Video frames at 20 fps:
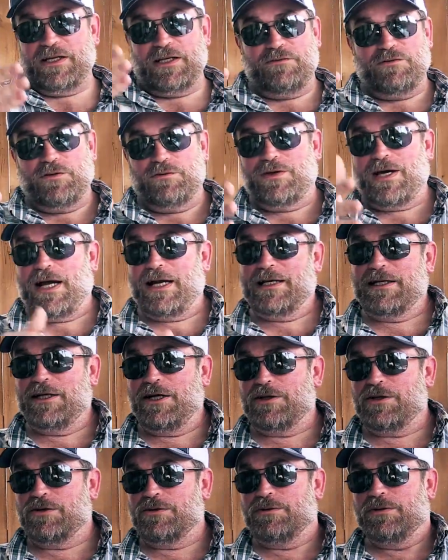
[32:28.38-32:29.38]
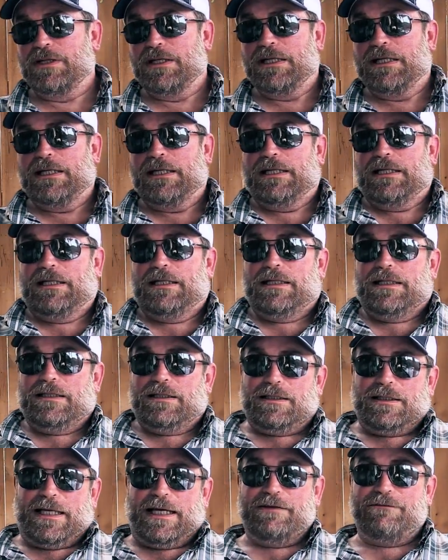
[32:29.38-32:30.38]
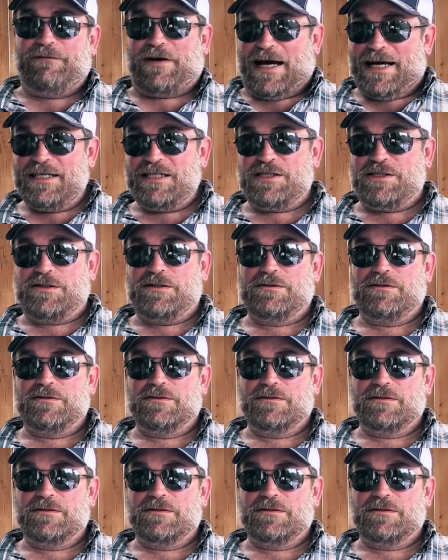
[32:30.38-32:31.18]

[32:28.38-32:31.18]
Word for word: any of you got any other advice